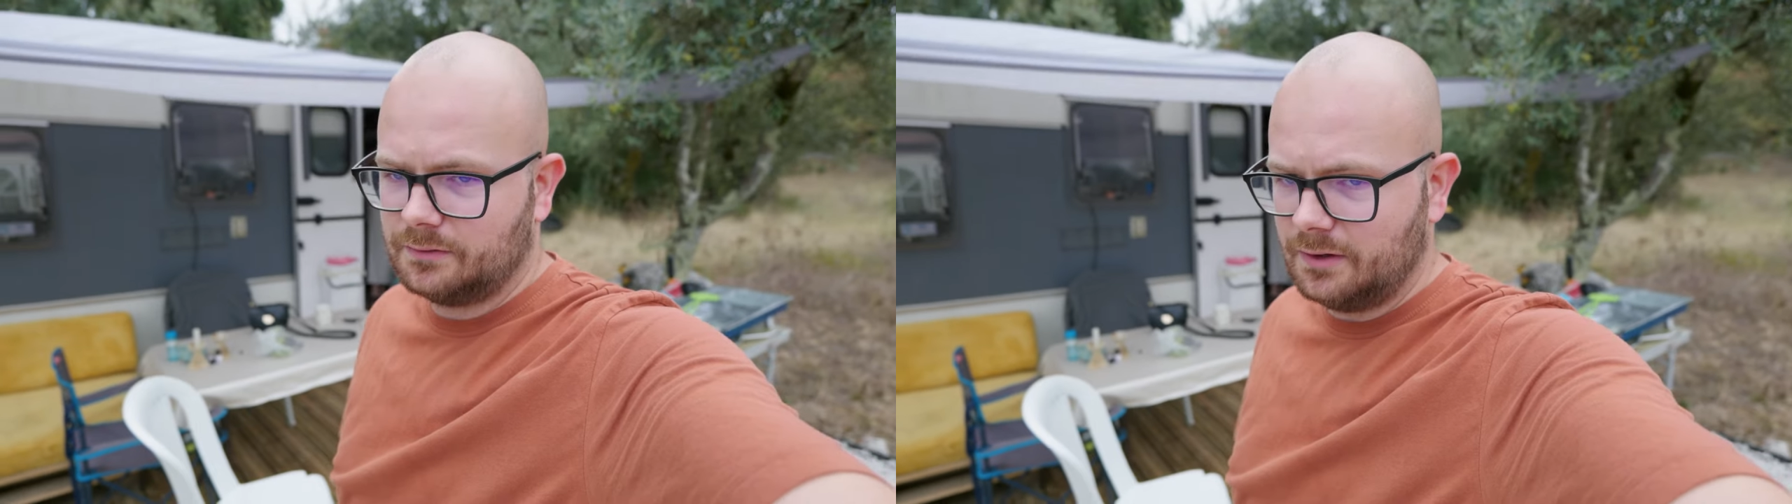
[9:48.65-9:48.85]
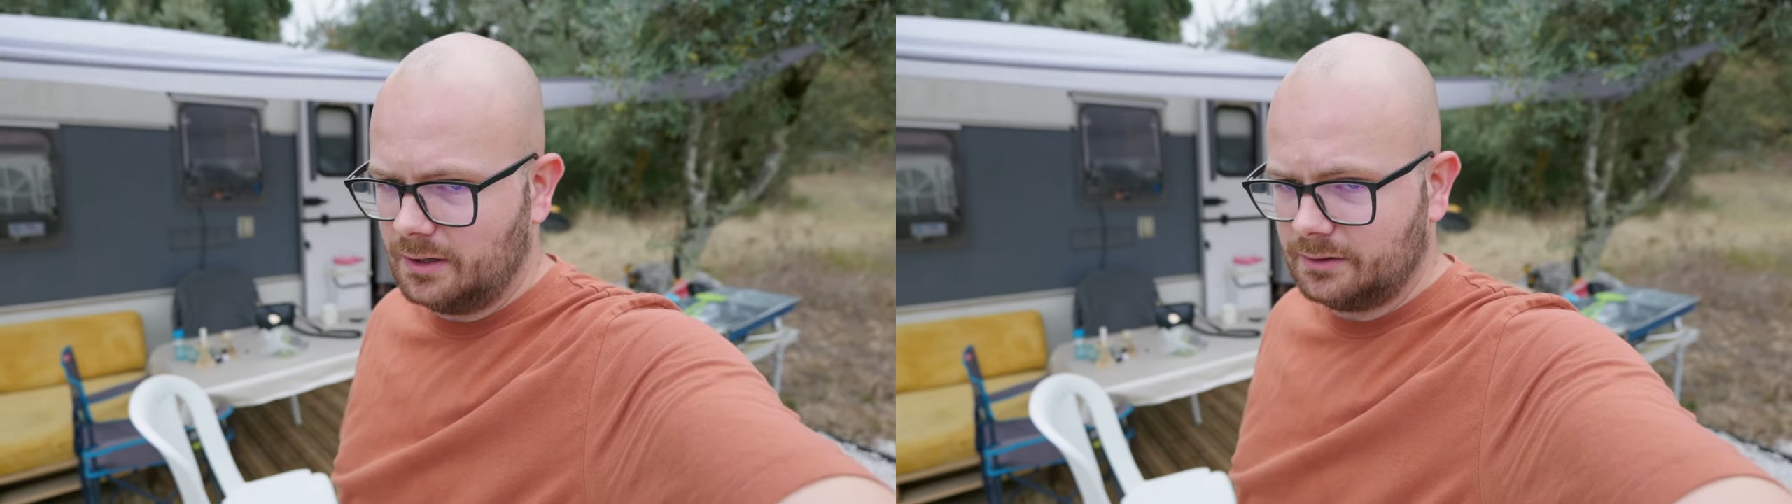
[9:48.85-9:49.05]

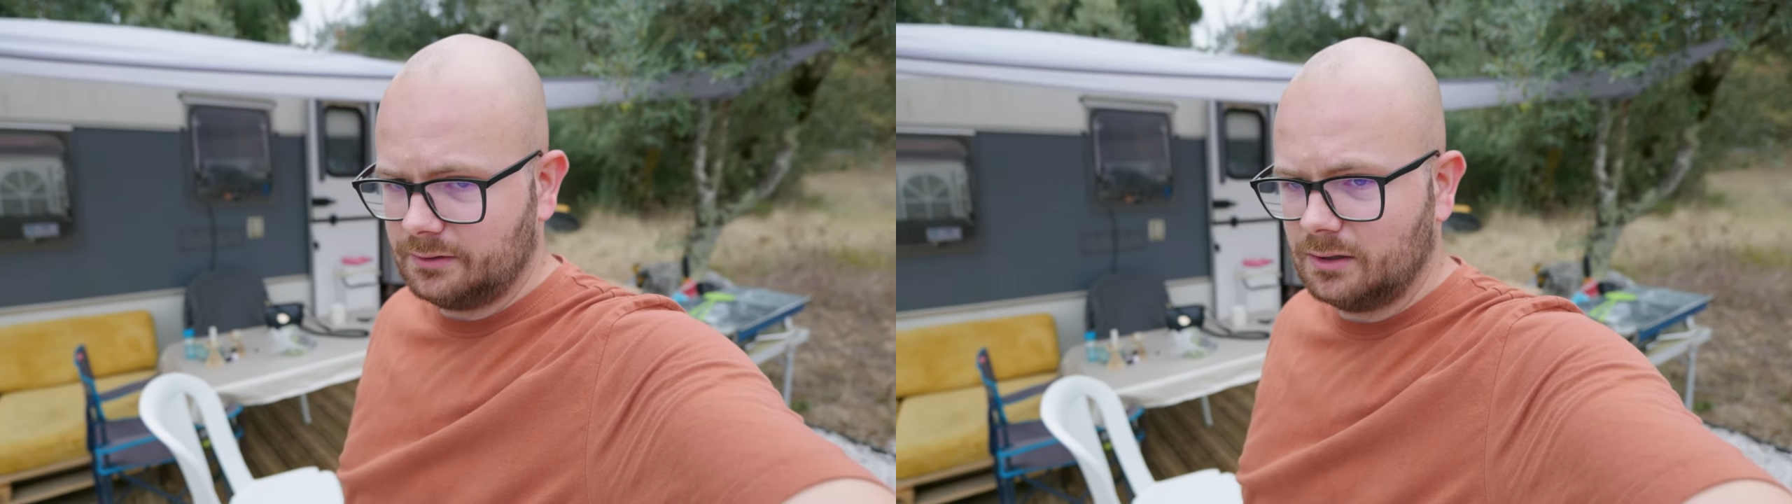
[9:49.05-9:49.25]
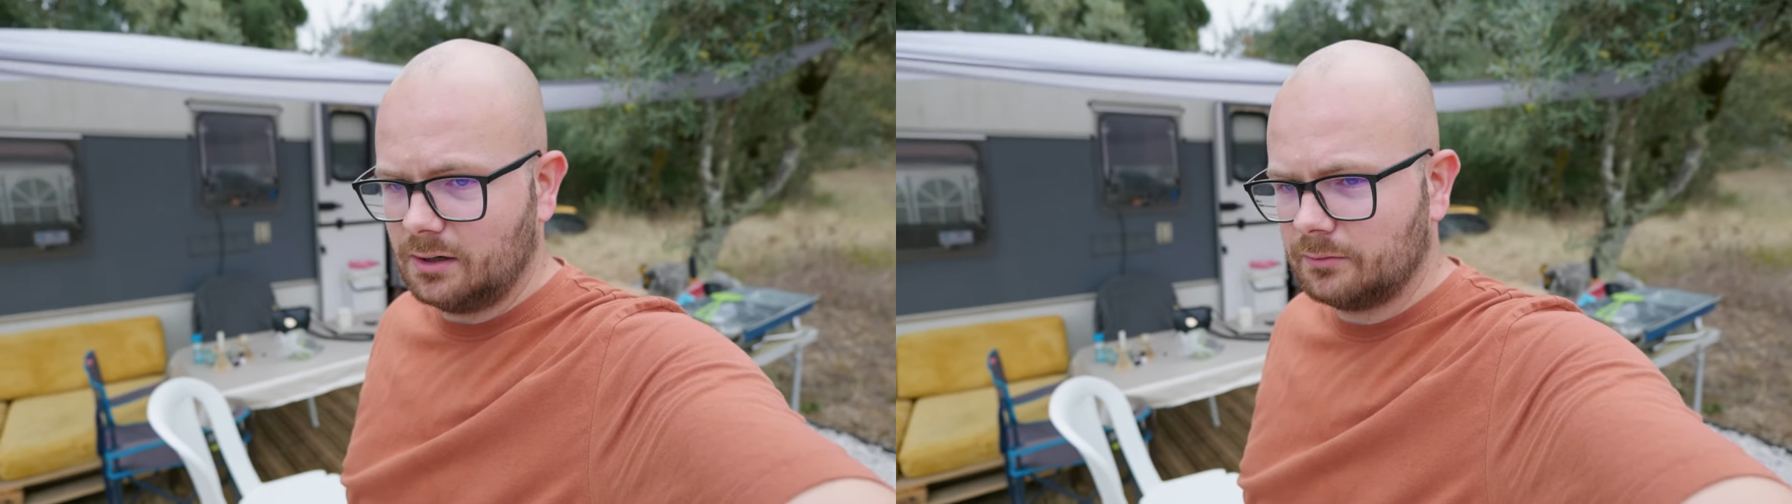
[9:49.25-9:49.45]
that
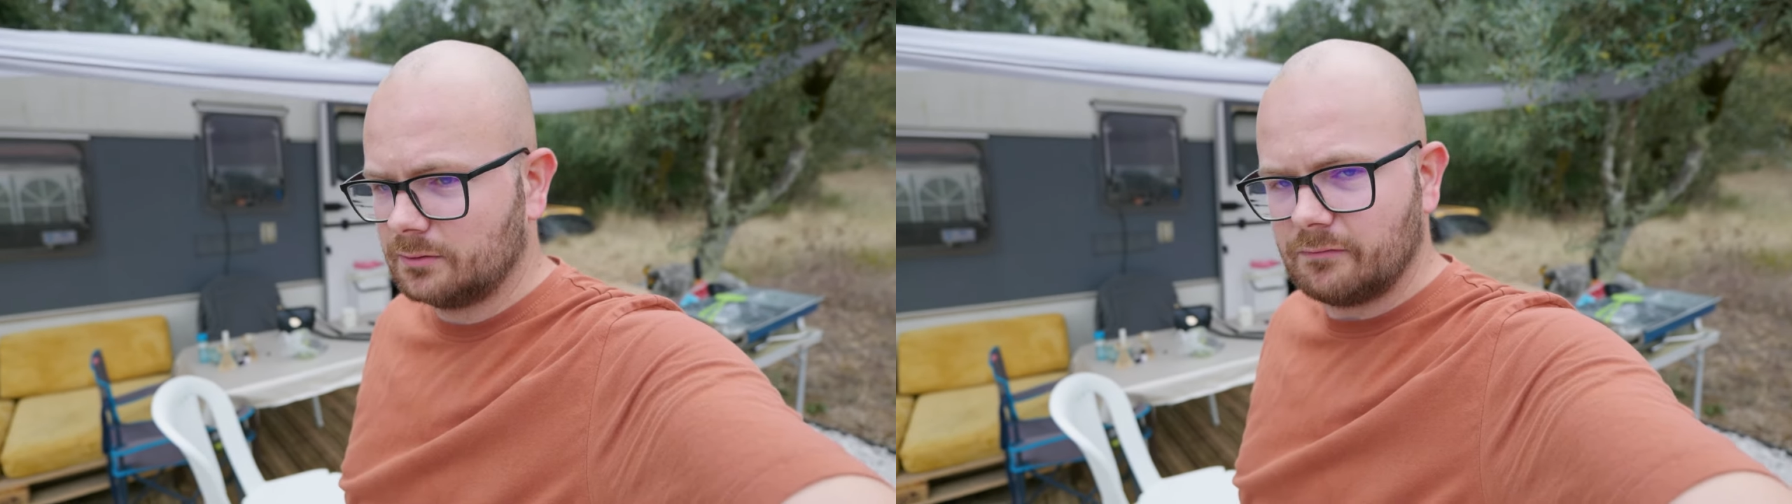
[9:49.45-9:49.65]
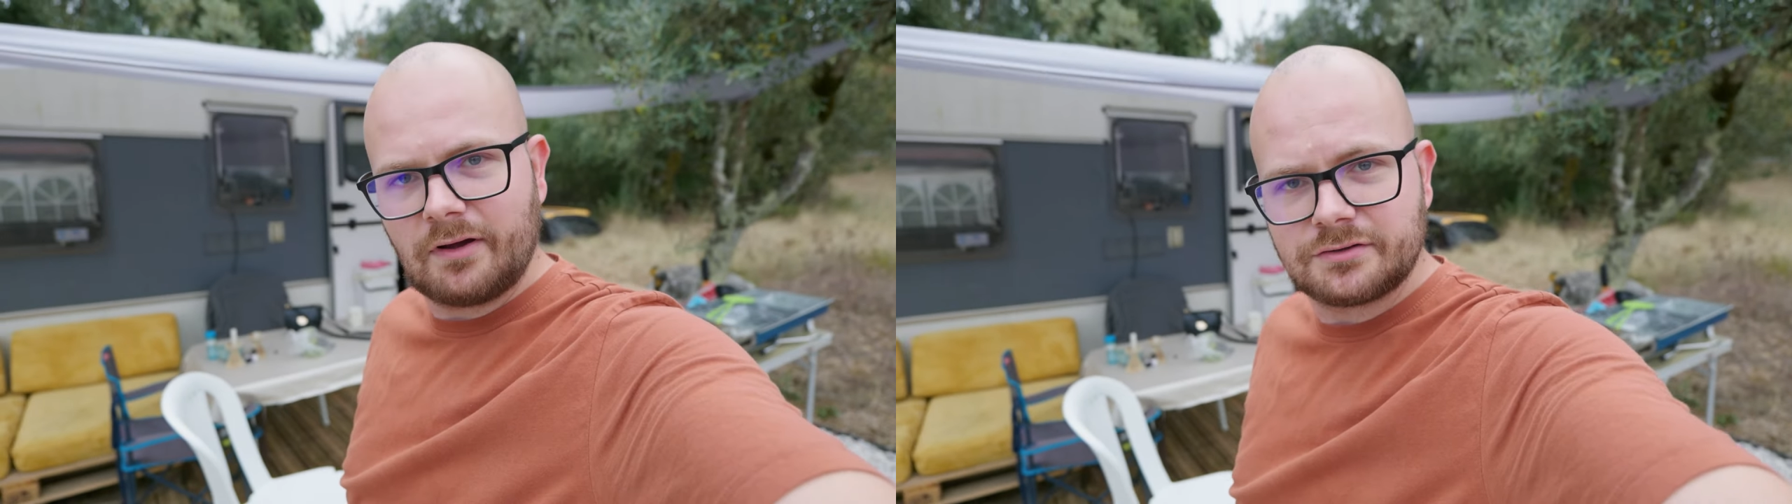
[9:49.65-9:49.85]

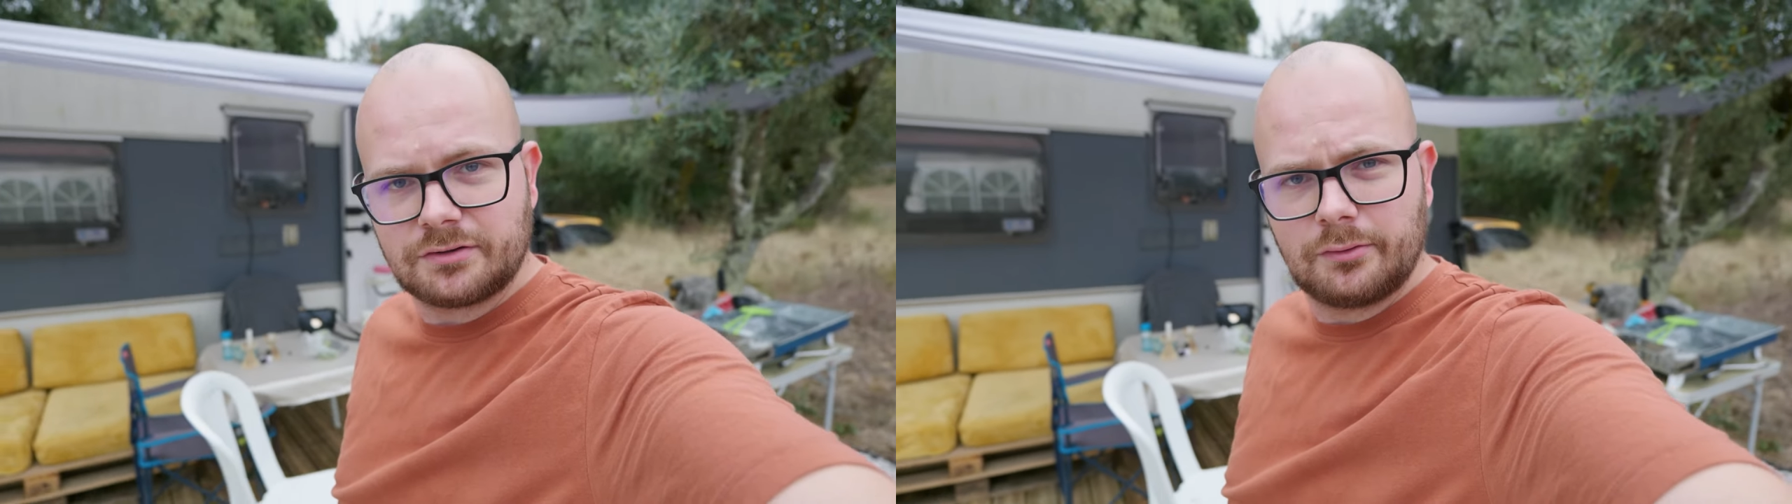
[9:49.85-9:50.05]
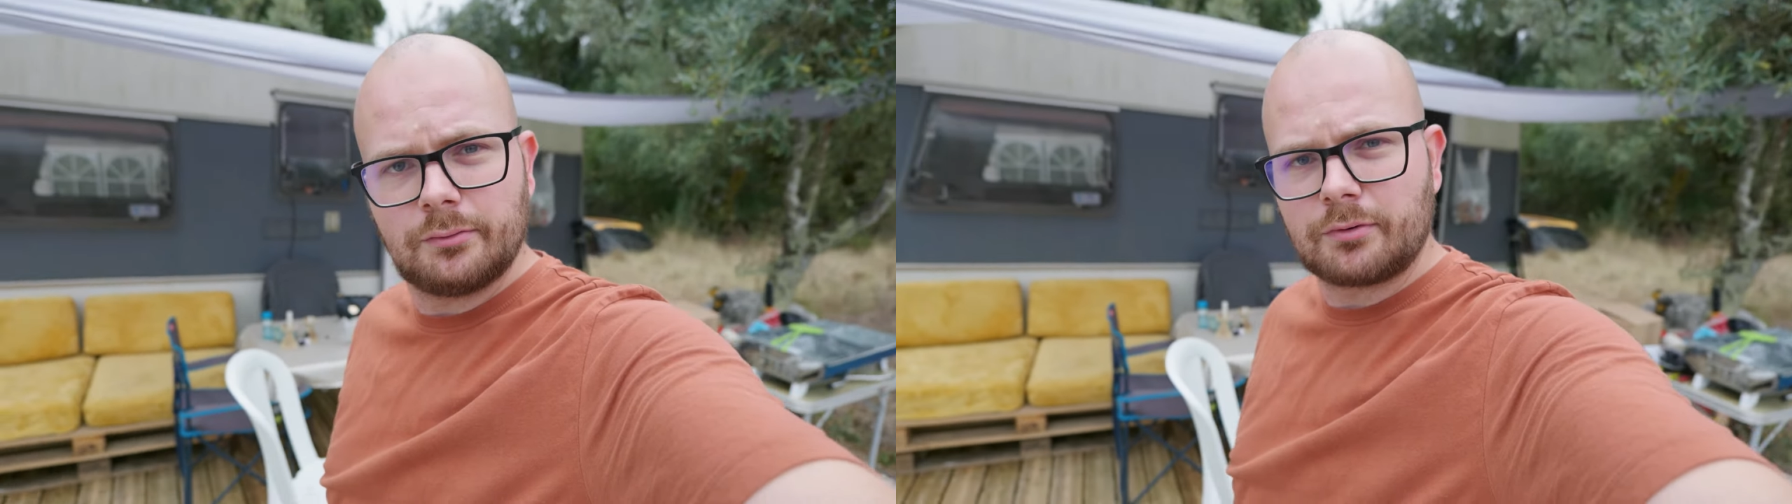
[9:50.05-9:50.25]
eventually will